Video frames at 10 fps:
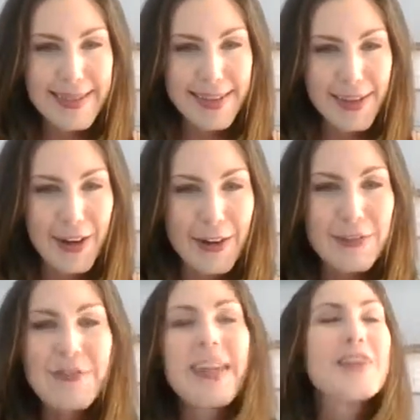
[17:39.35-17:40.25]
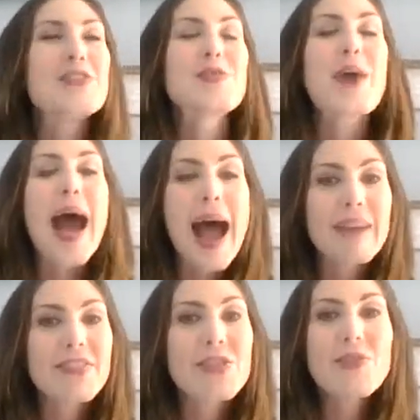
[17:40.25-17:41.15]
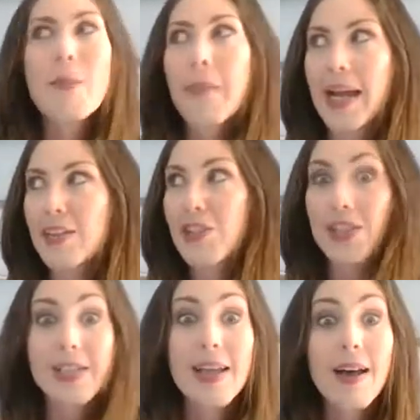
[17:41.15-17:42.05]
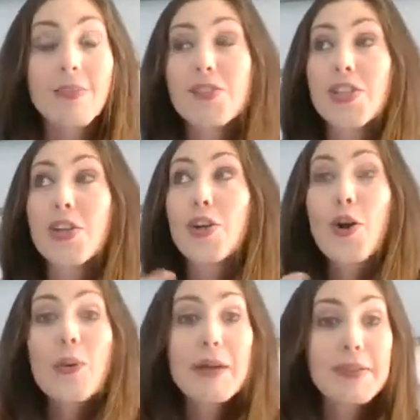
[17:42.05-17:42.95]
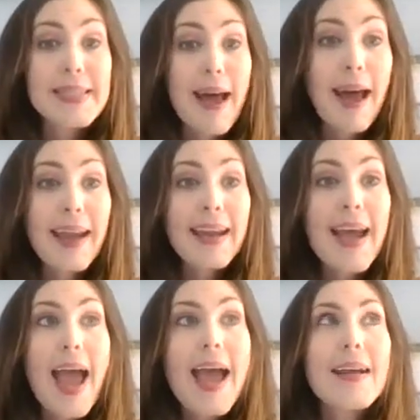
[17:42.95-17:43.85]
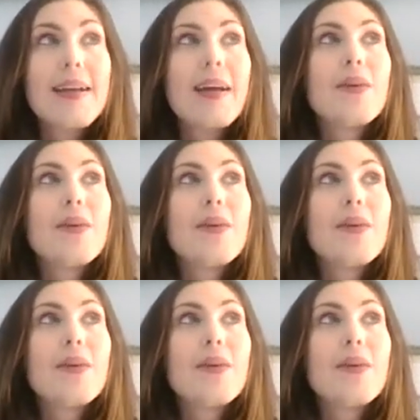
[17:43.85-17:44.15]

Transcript: So you have to remind yourself to go outside and